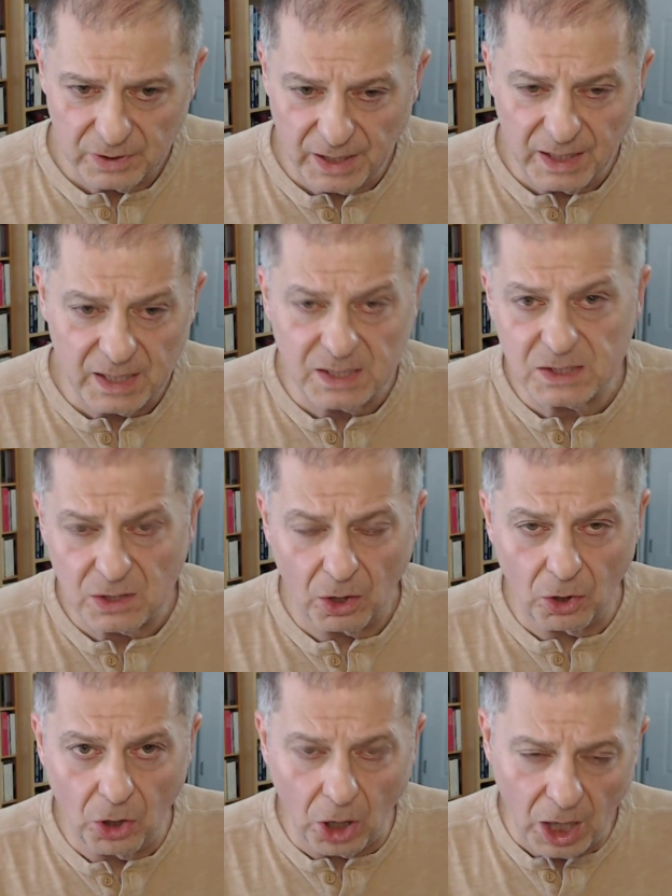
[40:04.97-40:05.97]
It is
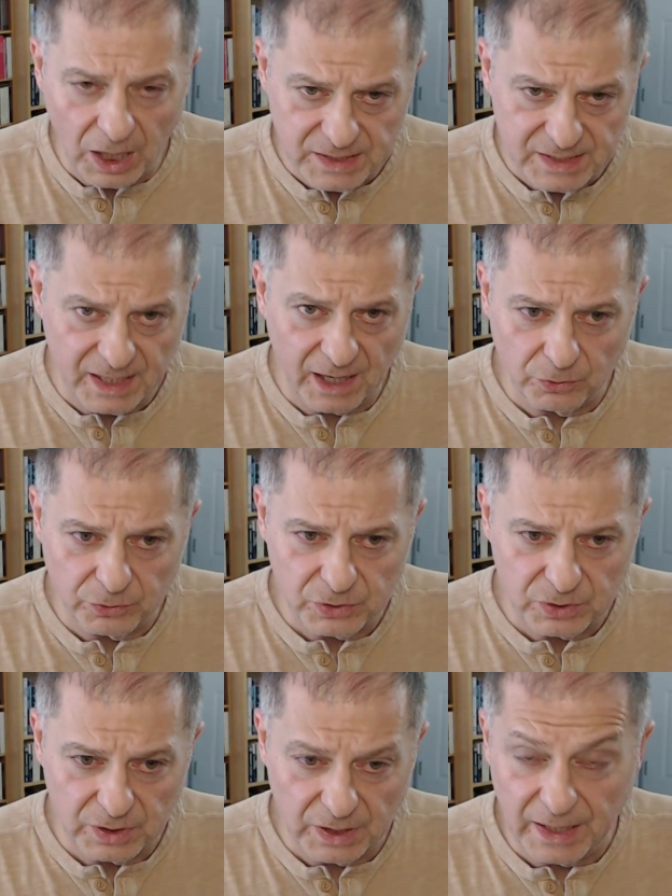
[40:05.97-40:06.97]
God's
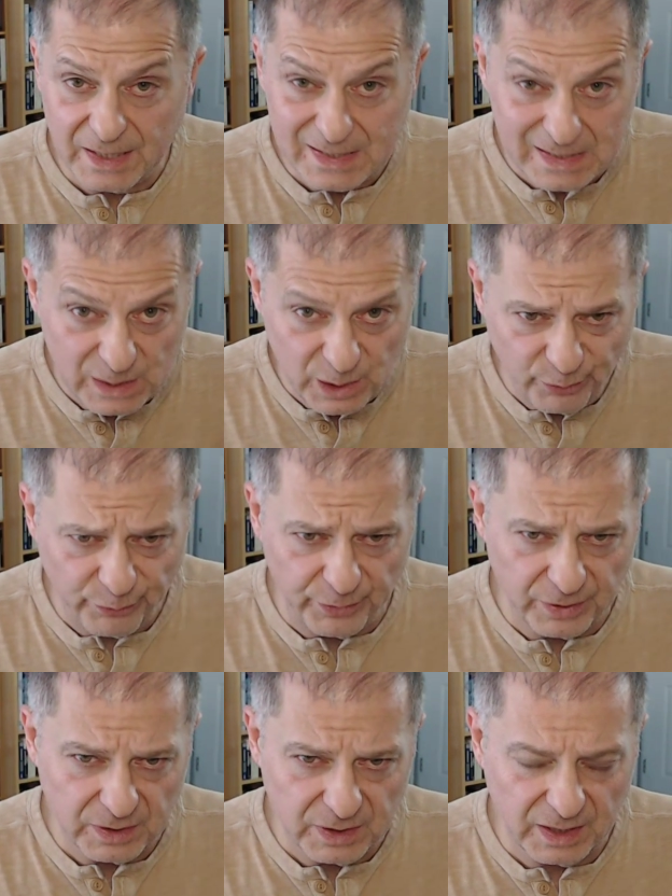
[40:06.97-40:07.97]
house. It is
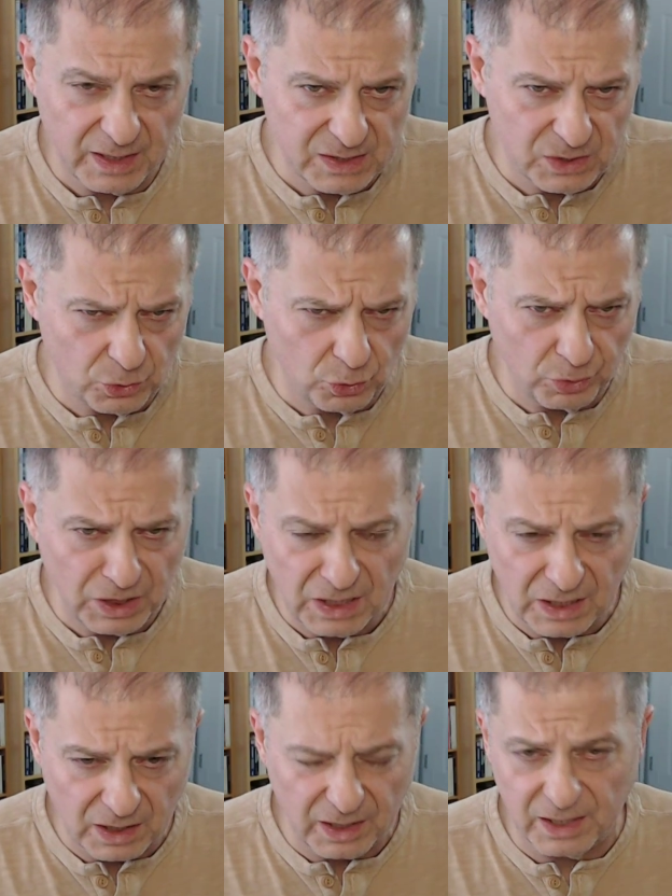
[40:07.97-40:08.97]
different. It is
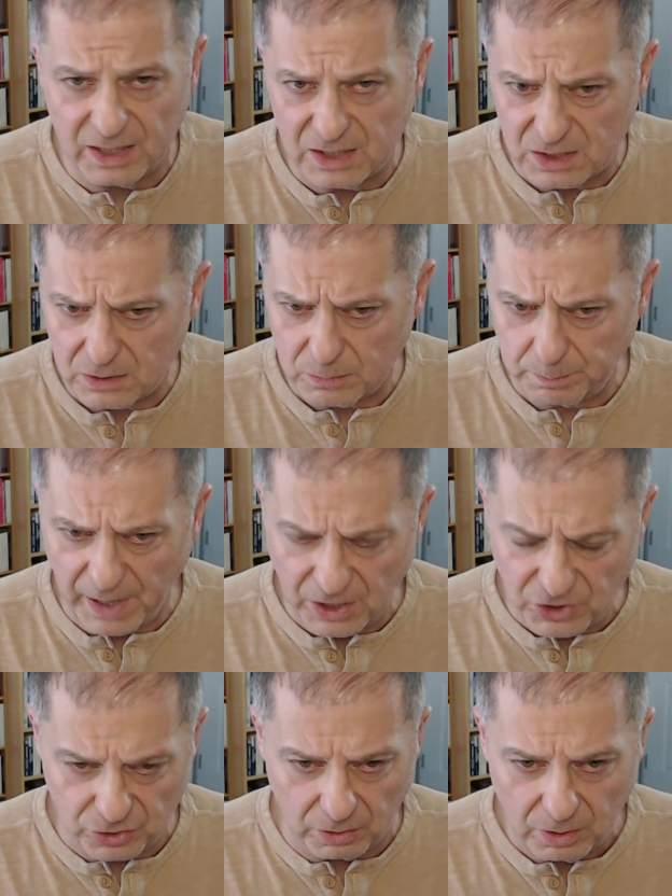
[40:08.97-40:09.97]
unique. It is
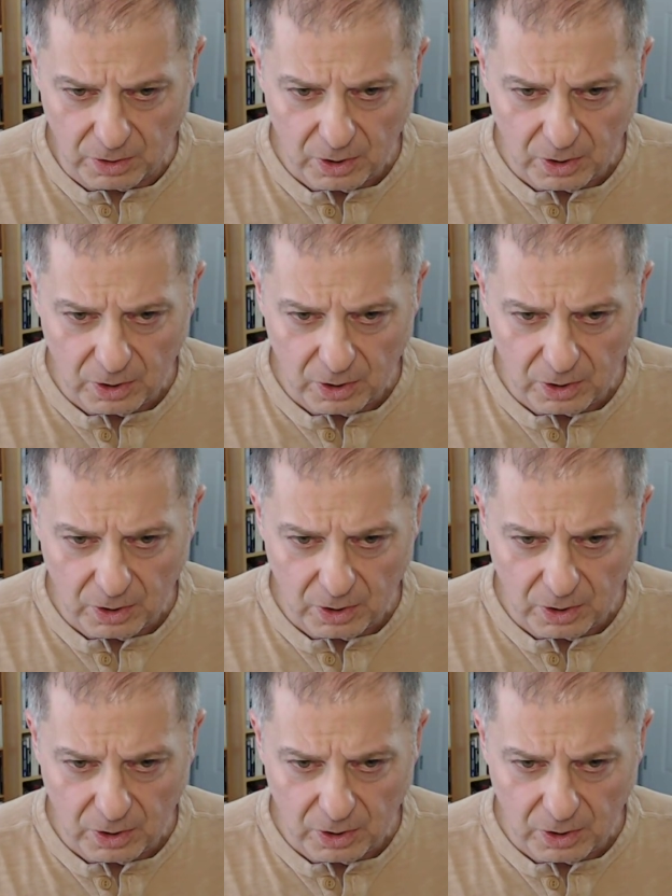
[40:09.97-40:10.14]
special.